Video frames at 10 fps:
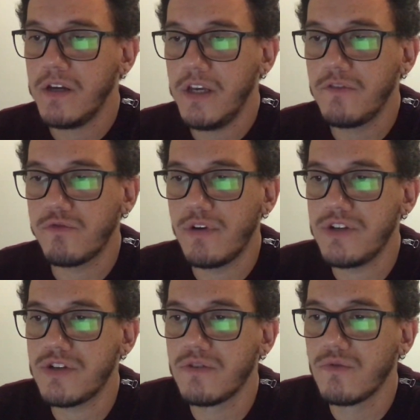
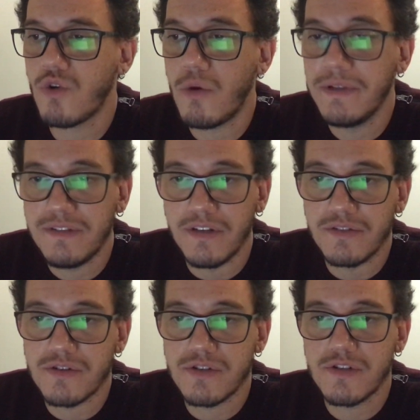Influential
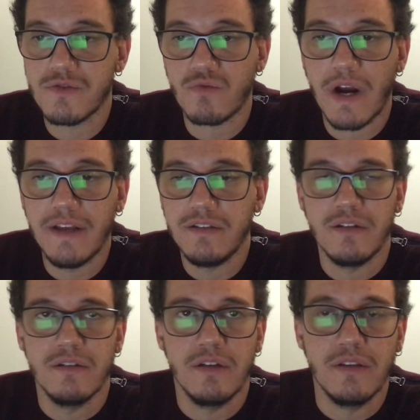commentators,
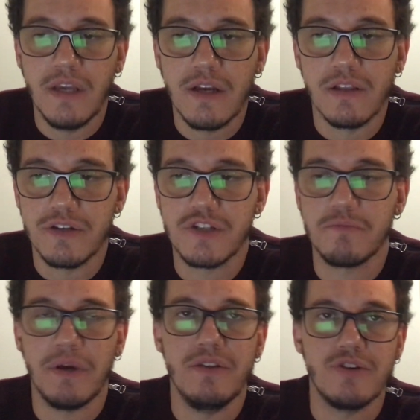writing in English,
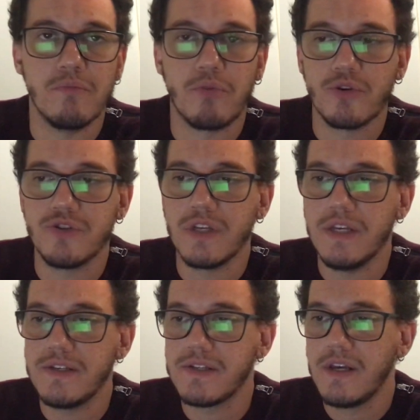Spanish, and
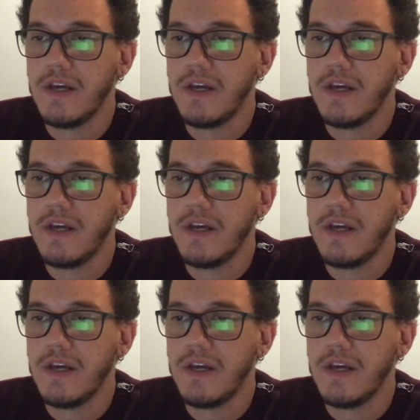Portuguese,